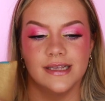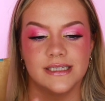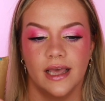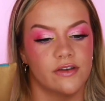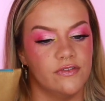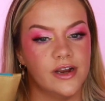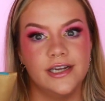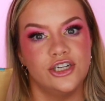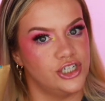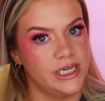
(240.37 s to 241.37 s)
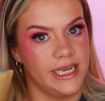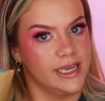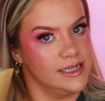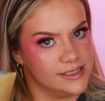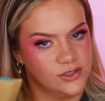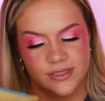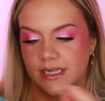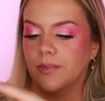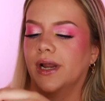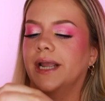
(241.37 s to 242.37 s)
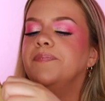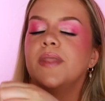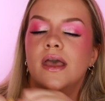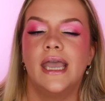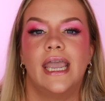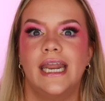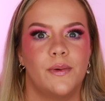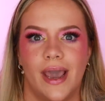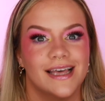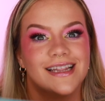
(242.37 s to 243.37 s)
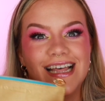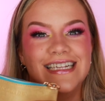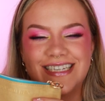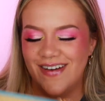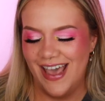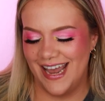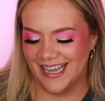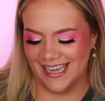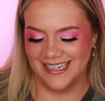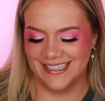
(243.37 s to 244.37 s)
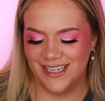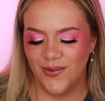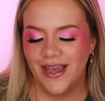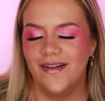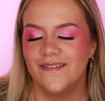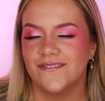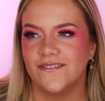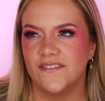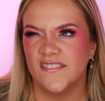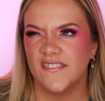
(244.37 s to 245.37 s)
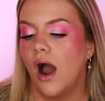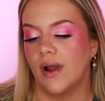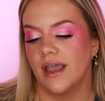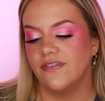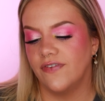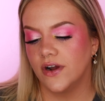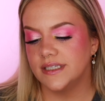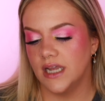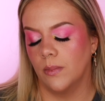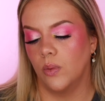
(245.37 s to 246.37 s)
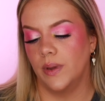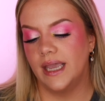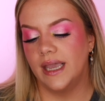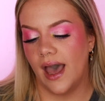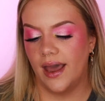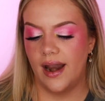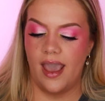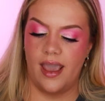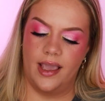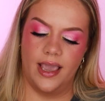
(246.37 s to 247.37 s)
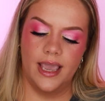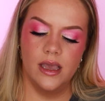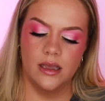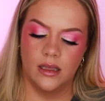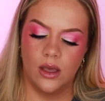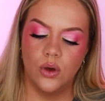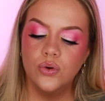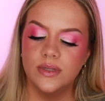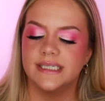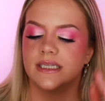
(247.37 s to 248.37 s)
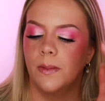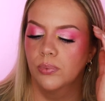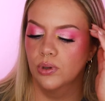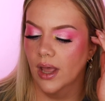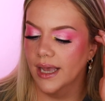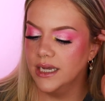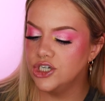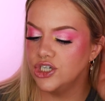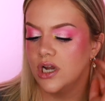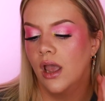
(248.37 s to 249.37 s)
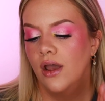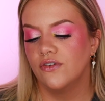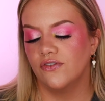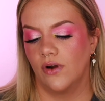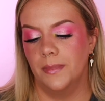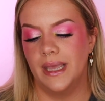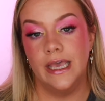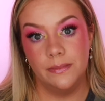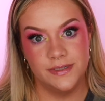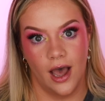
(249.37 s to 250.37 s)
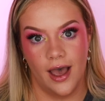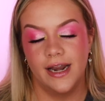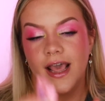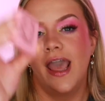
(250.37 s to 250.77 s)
that's like very chic and still summery. Anyway, let's go ahead and get into it. All right, first up, we got this is a blush from Hip Dot,